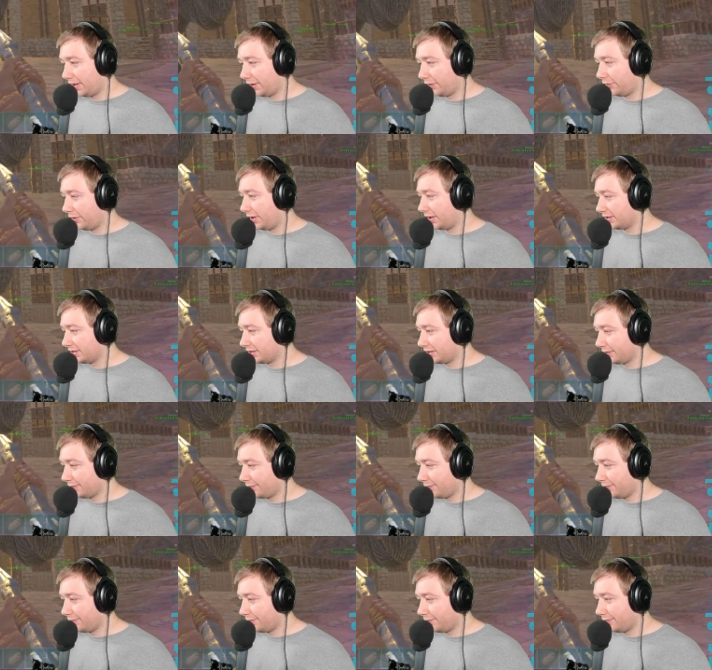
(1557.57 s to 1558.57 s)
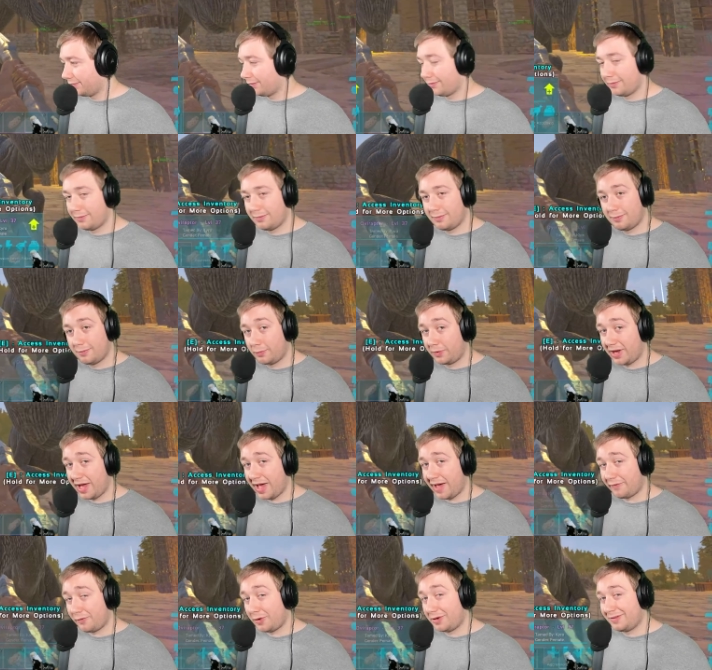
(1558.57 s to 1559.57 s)
Here he is. We
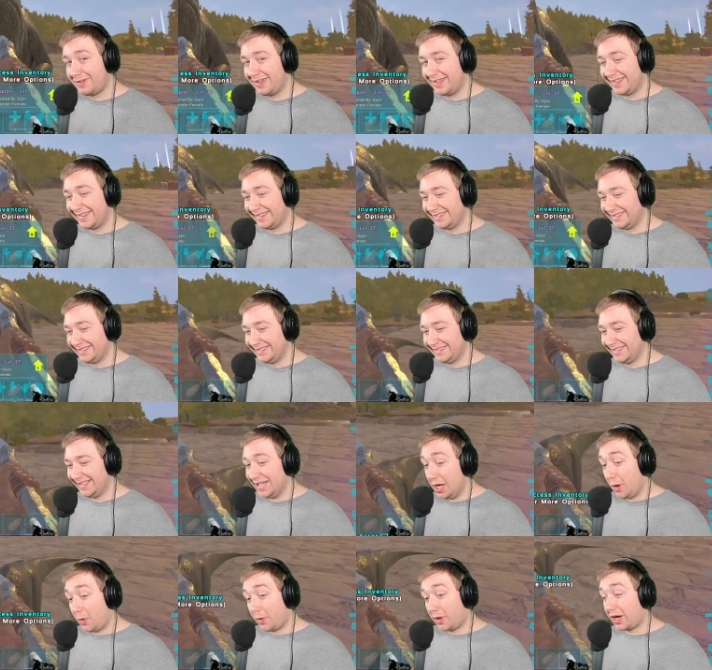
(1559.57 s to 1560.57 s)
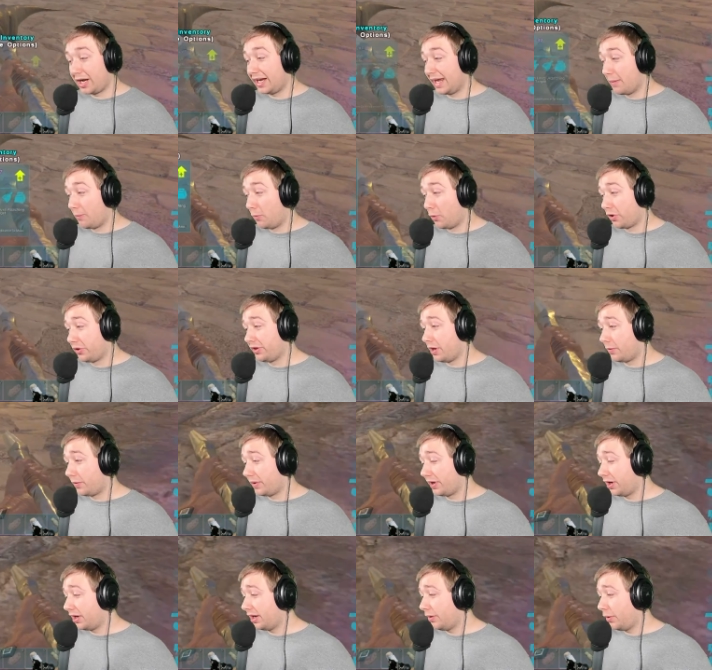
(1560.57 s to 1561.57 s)
have one. We're going to get more, though.
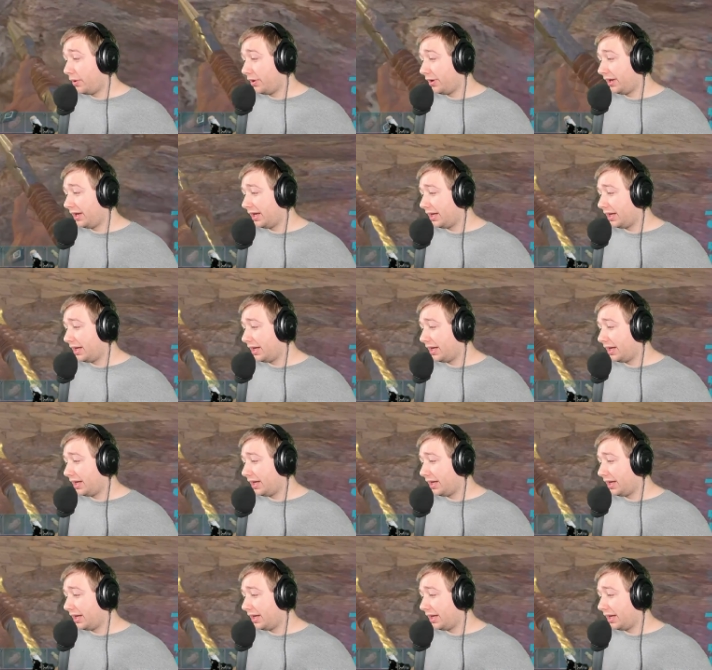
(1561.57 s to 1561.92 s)
We're going to